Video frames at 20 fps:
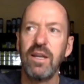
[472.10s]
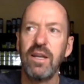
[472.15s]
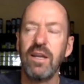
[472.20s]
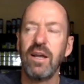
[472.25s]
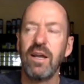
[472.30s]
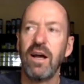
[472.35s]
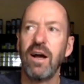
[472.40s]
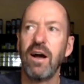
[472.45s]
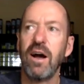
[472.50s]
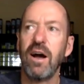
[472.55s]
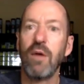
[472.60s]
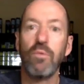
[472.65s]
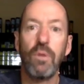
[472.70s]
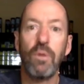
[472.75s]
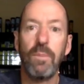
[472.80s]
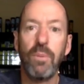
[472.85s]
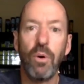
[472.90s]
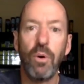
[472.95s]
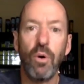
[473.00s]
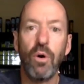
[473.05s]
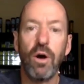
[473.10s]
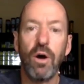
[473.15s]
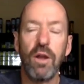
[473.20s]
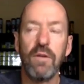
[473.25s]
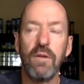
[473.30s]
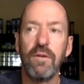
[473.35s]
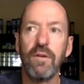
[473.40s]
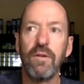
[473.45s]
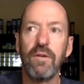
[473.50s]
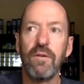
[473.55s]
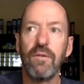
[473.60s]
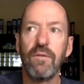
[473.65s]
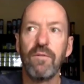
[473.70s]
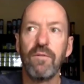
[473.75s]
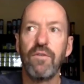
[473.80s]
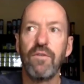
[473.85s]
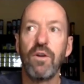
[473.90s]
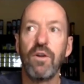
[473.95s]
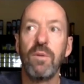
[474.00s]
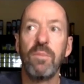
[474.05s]
uh, report
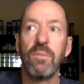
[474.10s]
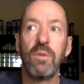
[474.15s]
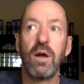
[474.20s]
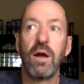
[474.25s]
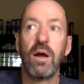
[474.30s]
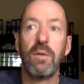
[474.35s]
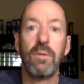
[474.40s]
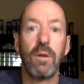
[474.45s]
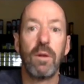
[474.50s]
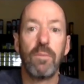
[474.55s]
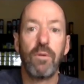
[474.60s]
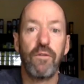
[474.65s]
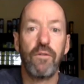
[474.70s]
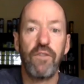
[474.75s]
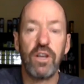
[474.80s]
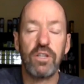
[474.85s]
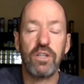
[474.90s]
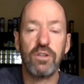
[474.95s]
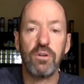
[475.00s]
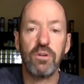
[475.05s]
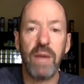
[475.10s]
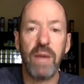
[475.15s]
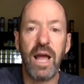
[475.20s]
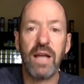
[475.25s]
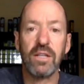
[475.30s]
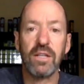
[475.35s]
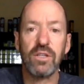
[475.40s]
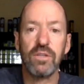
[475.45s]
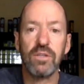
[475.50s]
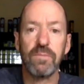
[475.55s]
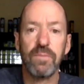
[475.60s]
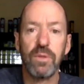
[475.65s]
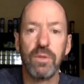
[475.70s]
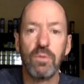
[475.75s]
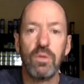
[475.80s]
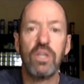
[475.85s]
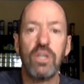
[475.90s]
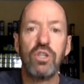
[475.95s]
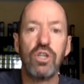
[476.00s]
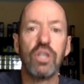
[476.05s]
from a, a professional match. We
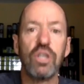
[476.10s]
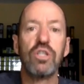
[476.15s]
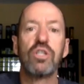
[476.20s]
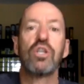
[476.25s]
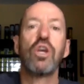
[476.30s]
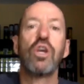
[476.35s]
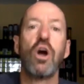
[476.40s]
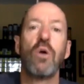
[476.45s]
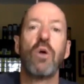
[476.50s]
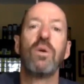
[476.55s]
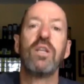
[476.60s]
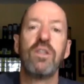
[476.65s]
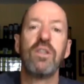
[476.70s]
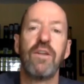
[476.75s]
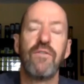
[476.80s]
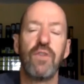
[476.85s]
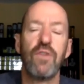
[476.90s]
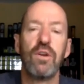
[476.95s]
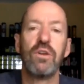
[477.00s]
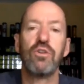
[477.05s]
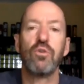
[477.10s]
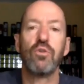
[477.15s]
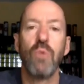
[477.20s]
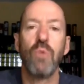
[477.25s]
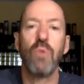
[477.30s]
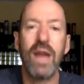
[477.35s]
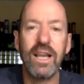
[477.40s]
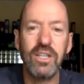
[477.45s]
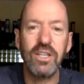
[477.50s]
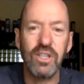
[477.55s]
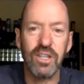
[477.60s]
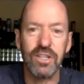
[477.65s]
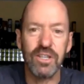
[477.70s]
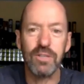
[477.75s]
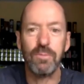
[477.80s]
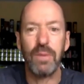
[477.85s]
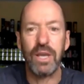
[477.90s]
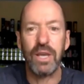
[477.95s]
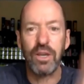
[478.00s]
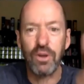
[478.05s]
just go in different directions
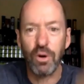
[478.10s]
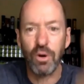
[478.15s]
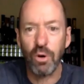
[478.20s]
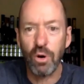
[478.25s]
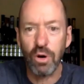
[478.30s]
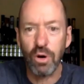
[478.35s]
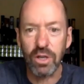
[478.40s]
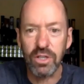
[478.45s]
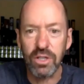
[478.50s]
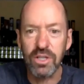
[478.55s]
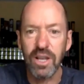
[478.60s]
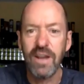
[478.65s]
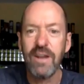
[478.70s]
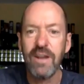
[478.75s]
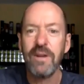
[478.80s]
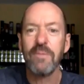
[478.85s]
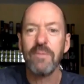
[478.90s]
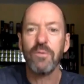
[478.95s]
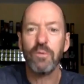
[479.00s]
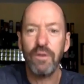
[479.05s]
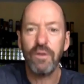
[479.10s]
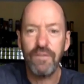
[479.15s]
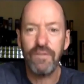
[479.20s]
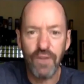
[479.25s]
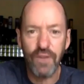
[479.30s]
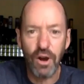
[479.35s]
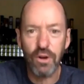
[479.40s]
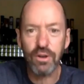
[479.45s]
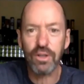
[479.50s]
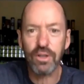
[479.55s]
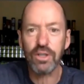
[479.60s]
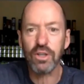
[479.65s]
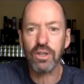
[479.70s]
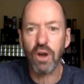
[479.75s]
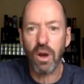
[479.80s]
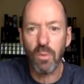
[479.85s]
because we focus on